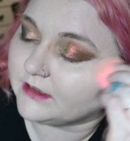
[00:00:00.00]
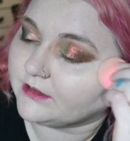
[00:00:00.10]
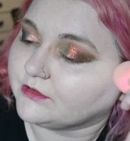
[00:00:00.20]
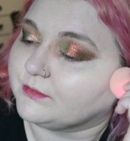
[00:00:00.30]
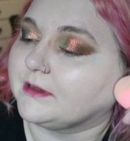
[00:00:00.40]

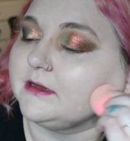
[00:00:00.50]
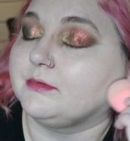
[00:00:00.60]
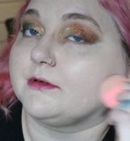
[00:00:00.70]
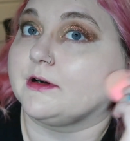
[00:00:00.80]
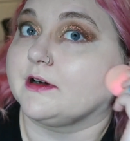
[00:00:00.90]
other
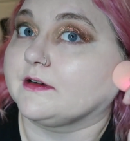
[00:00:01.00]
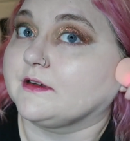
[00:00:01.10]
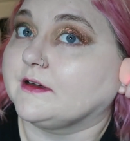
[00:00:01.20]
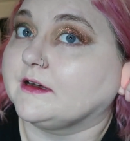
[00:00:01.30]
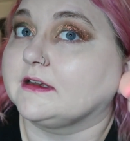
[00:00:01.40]
people are
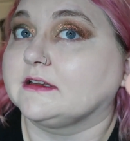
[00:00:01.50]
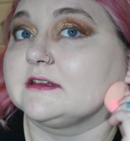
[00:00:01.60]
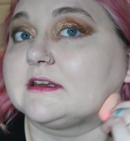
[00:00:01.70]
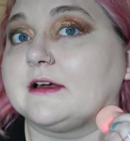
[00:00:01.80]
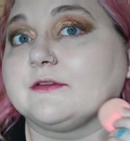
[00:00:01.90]
to
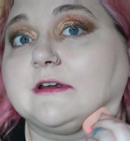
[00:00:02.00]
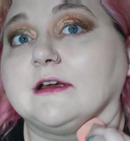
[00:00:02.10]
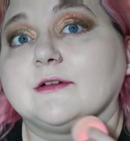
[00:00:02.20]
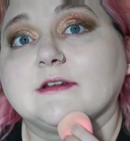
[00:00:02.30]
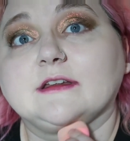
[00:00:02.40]
us, I've
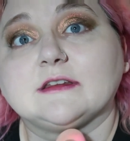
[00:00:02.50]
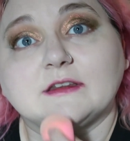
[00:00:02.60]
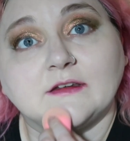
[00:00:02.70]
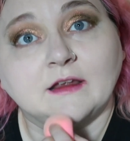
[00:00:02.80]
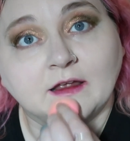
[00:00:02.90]

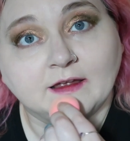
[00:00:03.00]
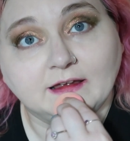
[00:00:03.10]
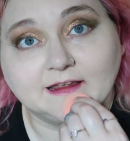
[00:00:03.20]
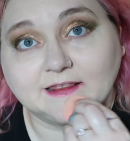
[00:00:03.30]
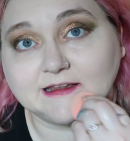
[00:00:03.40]
noticed.
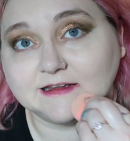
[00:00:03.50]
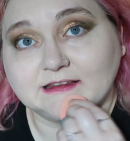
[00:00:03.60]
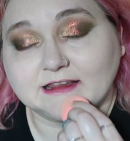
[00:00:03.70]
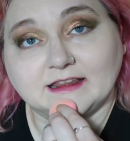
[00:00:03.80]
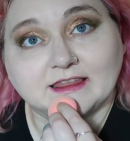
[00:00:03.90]
And that's
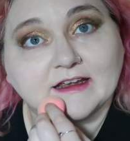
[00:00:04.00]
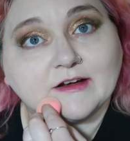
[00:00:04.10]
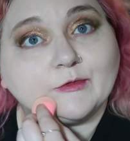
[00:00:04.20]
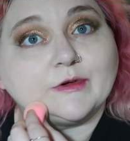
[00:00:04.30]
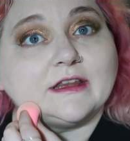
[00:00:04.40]
like
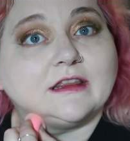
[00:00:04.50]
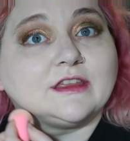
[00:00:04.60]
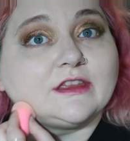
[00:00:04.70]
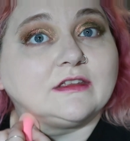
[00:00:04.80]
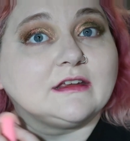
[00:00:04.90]
that with
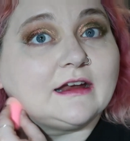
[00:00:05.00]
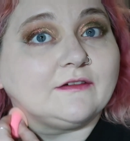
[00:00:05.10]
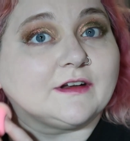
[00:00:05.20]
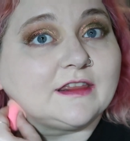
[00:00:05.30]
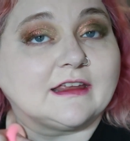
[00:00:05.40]

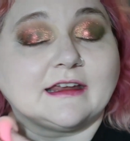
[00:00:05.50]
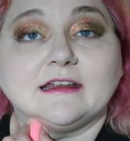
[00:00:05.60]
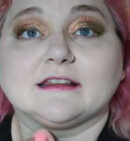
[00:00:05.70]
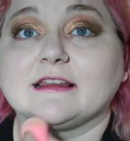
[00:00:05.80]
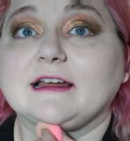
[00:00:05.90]
everything
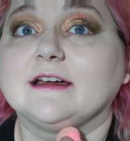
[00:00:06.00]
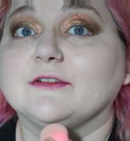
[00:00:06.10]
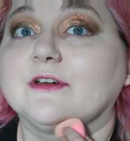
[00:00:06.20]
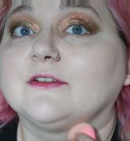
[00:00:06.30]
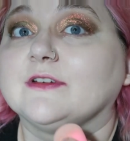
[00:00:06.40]
in
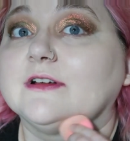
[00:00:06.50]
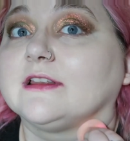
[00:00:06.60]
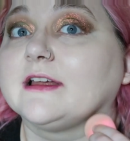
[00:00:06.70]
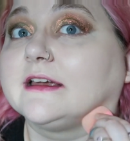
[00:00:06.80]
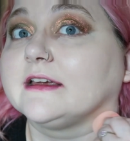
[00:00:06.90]
life, I feel
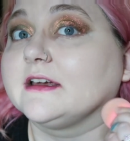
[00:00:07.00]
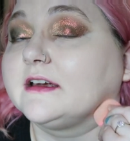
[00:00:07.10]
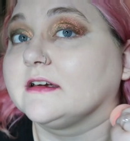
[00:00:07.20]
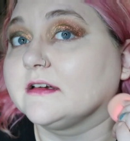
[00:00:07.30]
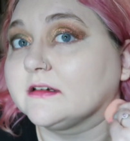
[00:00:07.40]
like.
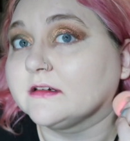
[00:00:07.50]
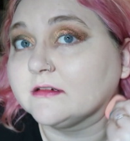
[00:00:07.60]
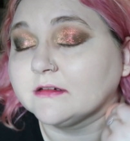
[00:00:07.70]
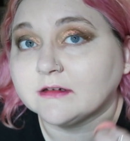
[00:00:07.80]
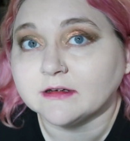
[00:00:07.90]

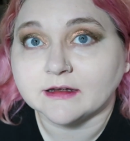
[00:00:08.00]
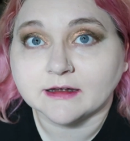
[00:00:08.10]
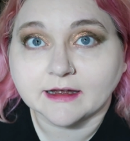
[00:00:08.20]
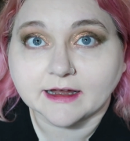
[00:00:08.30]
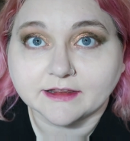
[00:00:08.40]

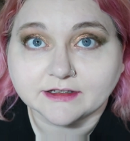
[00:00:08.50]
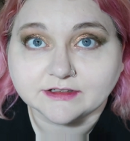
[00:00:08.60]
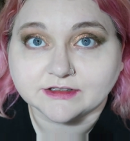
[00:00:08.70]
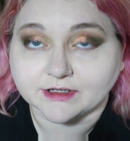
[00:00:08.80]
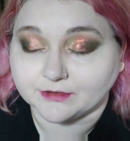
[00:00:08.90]
I look
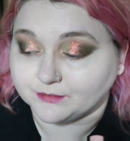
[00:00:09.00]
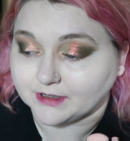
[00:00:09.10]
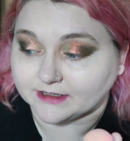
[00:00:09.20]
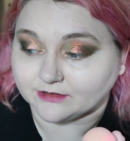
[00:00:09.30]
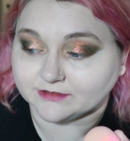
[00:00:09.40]
so
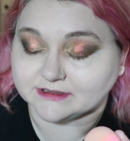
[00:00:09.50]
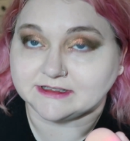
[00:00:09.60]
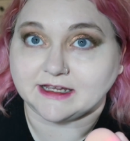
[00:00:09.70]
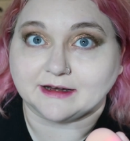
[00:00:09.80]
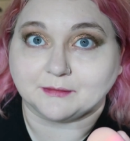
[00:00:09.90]
white on this
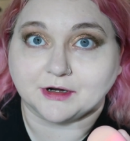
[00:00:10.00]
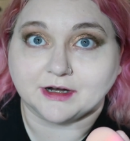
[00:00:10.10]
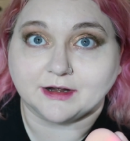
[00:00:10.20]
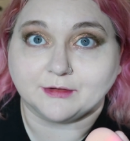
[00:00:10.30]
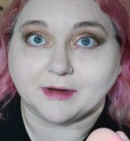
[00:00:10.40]

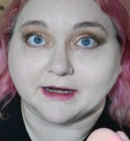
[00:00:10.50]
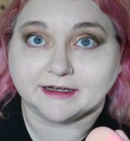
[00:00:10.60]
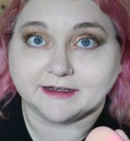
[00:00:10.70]
camera. Oh my